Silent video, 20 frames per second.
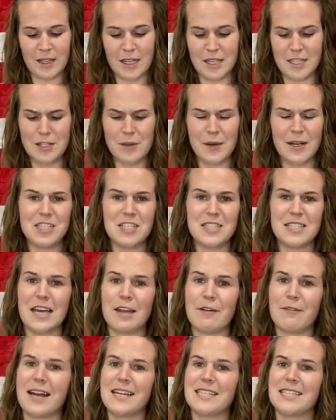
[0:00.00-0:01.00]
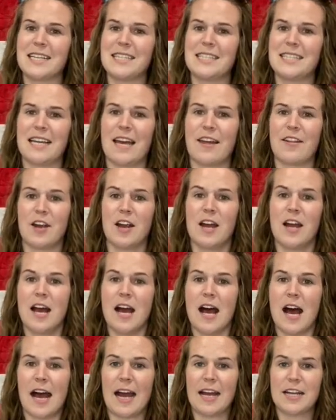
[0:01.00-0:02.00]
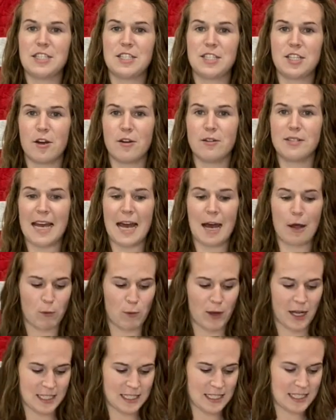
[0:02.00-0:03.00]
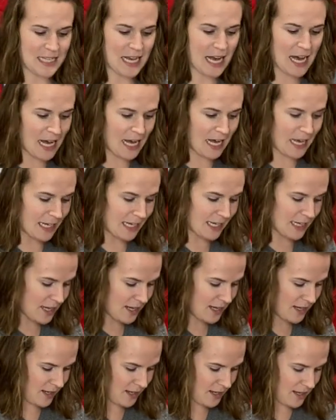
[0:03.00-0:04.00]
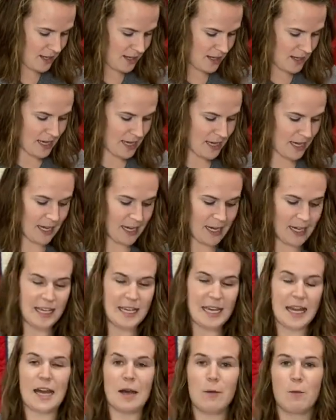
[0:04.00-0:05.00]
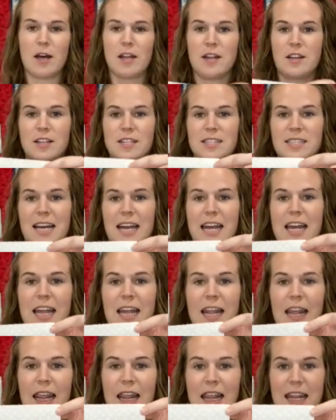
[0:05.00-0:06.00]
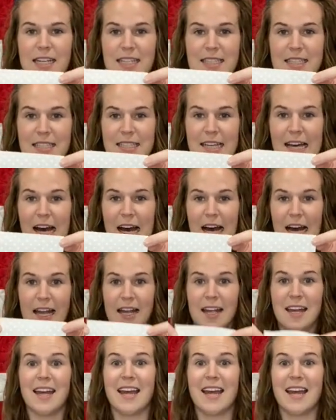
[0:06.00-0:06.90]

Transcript: So I just lay right sides together. I sew down one side, and I get what looks like this guy.